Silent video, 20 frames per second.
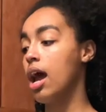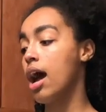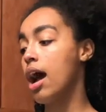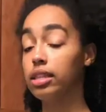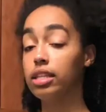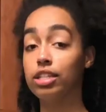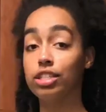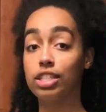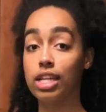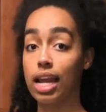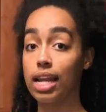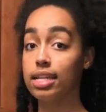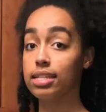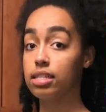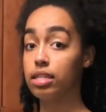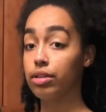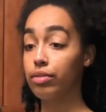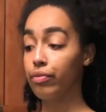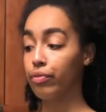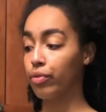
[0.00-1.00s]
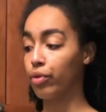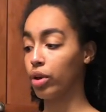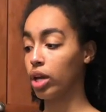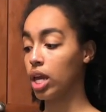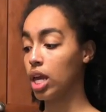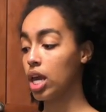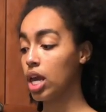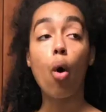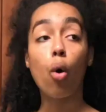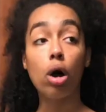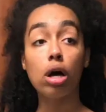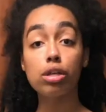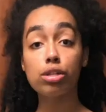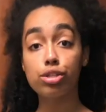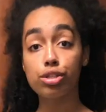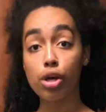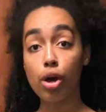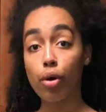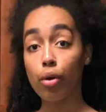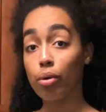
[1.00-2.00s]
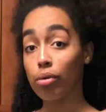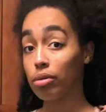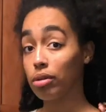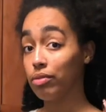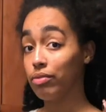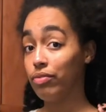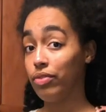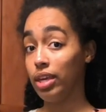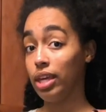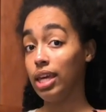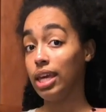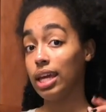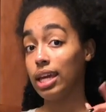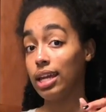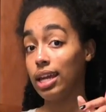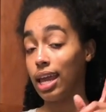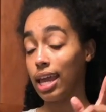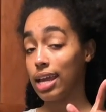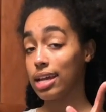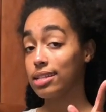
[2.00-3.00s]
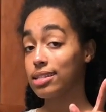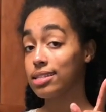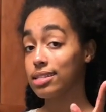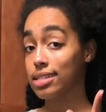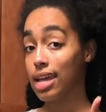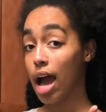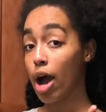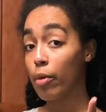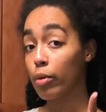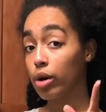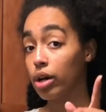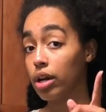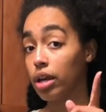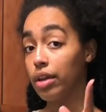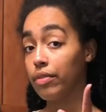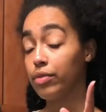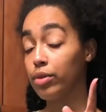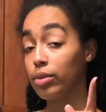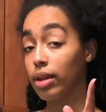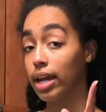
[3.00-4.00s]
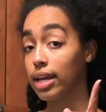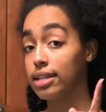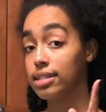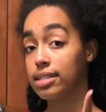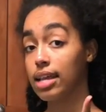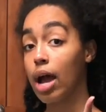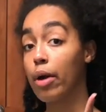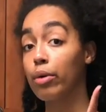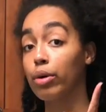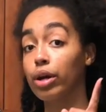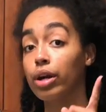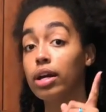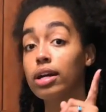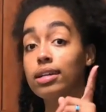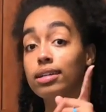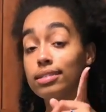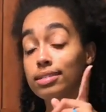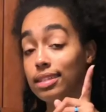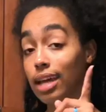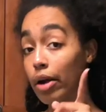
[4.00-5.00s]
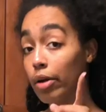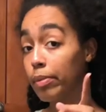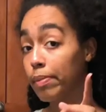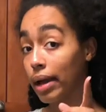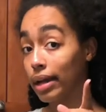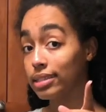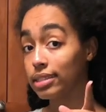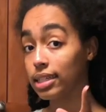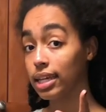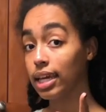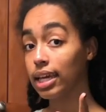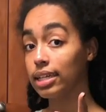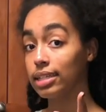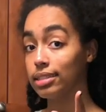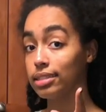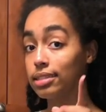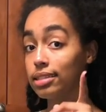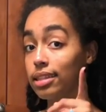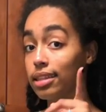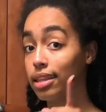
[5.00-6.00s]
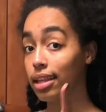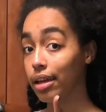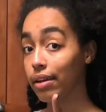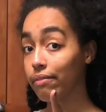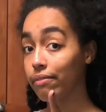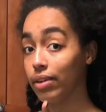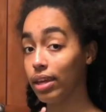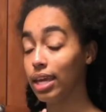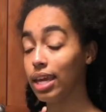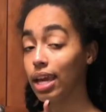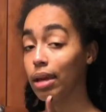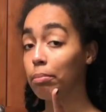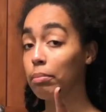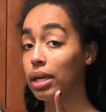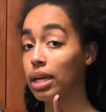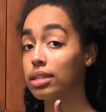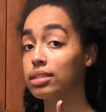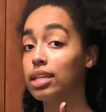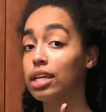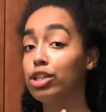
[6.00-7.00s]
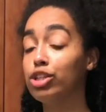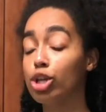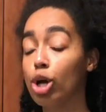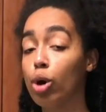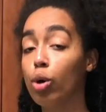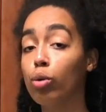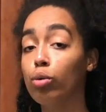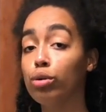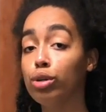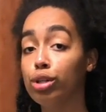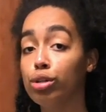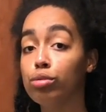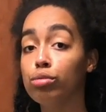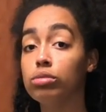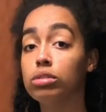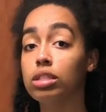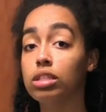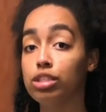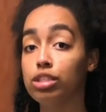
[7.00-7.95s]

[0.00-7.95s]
They're gelatin free, also vegan and sour. If you like sour, Sour Patch Kids, they're vegan because they don't use